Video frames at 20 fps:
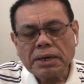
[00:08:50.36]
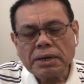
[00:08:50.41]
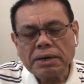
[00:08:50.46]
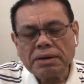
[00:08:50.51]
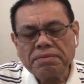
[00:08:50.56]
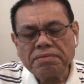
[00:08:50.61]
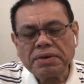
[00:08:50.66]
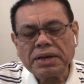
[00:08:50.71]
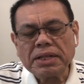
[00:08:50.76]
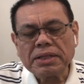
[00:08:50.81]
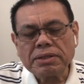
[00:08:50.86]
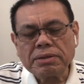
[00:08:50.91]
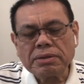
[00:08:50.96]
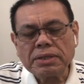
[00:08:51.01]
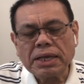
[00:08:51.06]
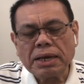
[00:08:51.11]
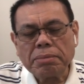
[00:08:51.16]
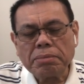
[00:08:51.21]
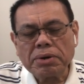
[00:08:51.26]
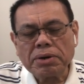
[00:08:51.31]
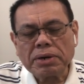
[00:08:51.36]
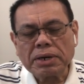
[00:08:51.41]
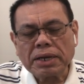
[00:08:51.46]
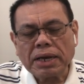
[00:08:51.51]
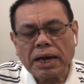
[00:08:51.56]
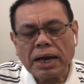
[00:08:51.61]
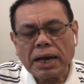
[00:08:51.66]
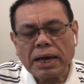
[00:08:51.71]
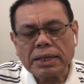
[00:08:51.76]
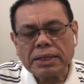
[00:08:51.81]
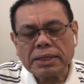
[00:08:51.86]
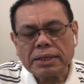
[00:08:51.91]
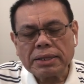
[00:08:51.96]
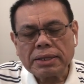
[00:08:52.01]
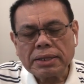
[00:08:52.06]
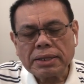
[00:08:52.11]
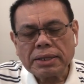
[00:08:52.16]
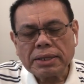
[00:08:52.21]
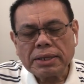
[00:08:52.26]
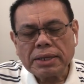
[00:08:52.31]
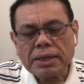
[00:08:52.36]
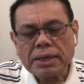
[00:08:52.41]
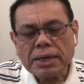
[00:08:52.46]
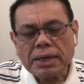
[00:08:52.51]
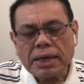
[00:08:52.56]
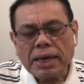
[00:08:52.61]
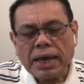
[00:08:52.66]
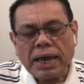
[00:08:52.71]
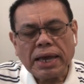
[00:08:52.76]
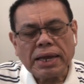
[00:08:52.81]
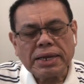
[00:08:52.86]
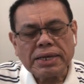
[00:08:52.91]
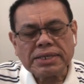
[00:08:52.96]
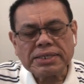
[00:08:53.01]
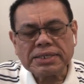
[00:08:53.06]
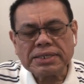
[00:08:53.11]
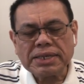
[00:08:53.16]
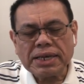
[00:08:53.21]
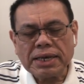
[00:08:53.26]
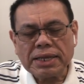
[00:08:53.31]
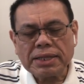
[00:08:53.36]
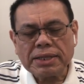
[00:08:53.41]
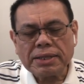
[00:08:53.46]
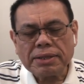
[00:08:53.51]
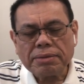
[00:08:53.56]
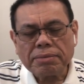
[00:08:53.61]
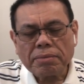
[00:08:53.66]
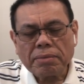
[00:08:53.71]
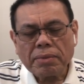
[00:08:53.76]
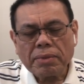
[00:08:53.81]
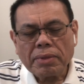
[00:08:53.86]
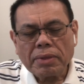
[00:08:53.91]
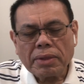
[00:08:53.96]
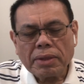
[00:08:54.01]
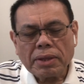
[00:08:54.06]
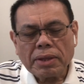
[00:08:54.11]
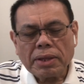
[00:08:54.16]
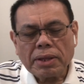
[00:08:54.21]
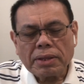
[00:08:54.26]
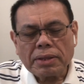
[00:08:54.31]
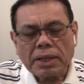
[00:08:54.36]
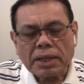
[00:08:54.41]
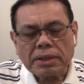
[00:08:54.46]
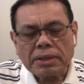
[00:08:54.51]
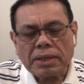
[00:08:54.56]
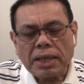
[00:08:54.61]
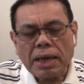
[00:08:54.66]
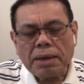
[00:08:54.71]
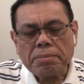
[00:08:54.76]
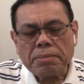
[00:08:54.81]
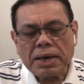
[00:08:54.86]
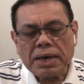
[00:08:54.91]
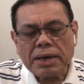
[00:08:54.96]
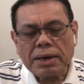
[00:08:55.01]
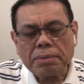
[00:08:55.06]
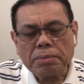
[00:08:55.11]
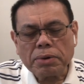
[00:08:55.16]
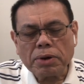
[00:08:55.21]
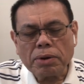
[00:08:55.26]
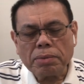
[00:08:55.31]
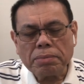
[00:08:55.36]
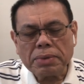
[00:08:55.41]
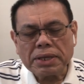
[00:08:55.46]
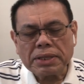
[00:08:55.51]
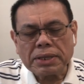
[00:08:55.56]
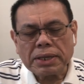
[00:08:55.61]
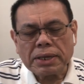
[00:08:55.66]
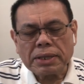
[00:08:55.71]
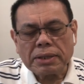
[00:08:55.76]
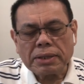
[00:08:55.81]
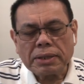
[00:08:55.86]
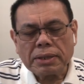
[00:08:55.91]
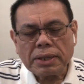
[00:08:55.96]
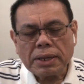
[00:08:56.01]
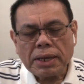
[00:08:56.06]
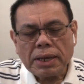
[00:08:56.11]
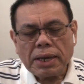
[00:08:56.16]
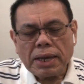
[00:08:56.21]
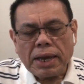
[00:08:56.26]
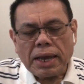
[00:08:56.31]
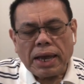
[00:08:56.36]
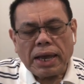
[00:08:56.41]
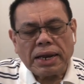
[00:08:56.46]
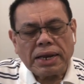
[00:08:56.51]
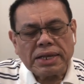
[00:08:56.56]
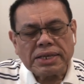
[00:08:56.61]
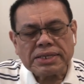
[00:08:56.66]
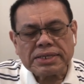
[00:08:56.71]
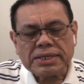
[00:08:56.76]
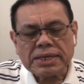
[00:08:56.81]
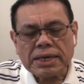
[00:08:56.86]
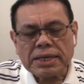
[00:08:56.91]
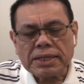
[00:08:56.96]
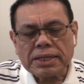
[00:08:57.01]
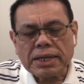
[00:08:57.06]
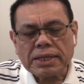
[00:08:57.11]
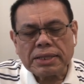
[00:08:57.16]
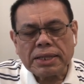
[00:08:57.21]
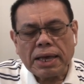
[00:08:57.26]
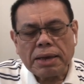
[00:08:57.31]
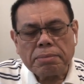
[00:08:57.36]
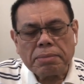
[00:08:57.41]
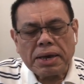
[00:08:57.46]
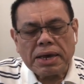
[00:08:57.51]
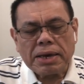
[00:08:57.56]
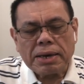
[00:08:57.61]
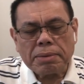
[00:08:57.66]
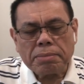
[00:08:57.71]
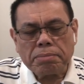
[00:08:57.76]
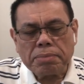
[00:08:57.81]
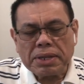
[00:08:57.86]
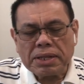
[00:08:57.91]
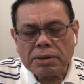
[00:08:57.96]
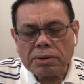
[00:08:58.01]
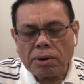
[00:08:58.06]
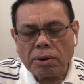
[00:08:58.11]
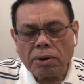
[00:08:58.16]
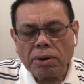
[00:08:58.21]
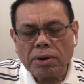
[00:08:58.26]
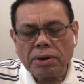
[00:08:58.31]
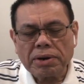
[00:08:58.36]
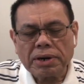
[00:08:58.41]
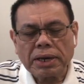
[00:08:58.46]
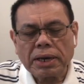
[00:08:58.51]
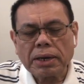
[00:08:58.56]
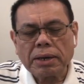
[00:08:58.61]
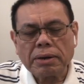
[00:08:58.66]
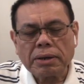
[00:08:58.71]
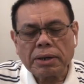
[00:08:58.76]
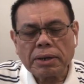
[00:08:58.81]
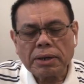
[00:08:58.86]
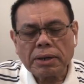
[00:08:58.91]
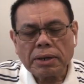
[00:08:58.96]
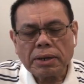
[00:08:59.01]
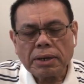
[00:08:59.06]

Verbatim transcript: reveal to them, Lord God, any sin that they may have committed, any sin that they may have been coloring.